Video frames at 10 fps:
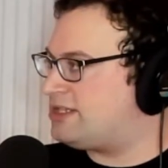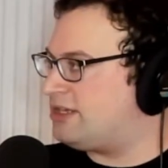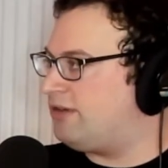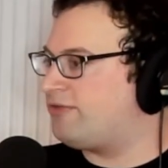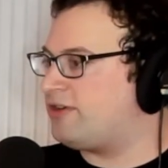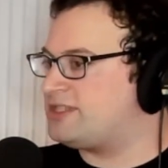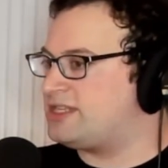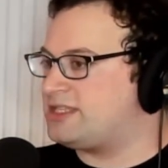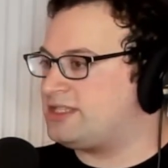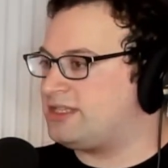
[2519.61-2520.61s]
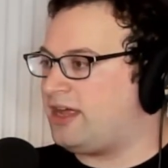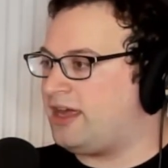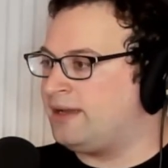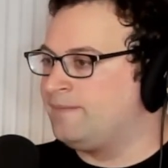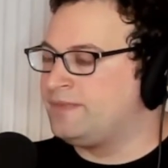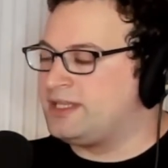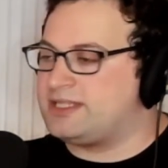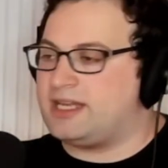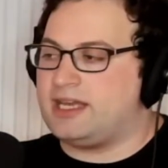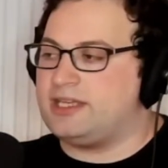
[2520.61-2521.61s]
So for instance, like
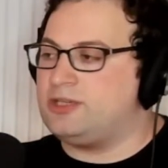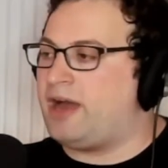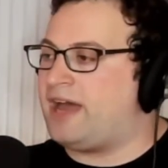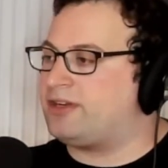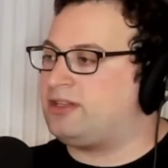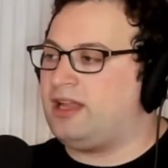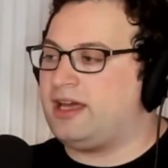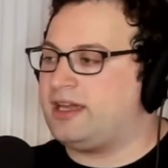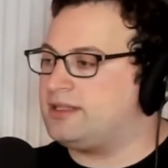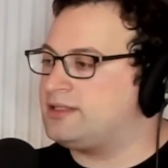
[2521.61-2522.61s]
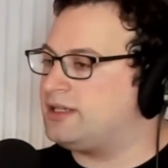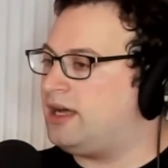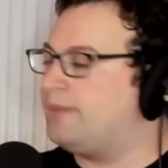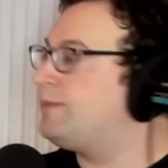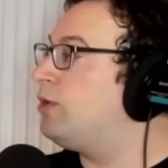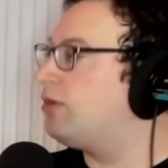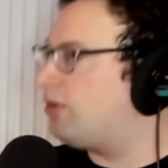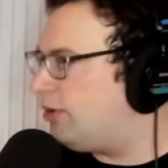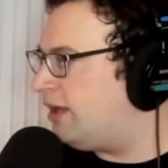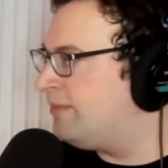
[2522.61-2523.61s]
say you have a client,
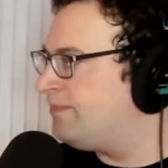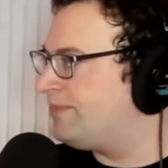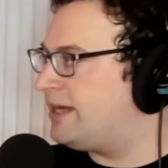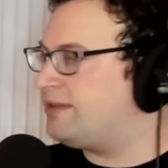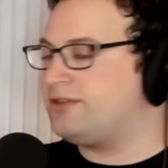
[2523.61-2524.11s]
Coca-Cola, and